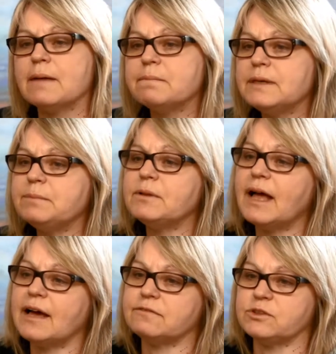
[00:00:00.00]
and people
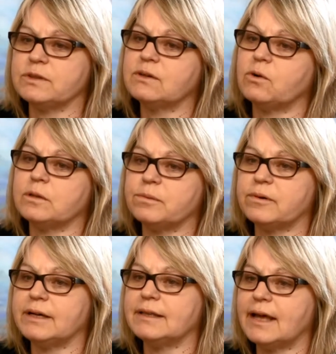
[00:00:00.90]
have to
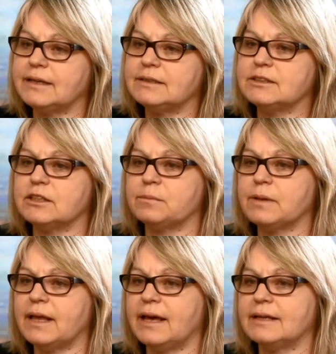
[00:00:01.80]
incorporate that into their
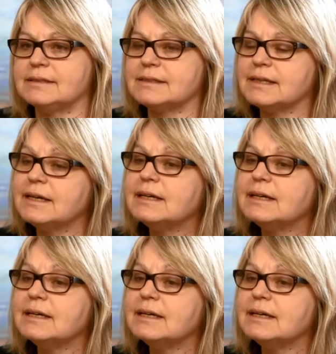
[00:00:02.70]
plans.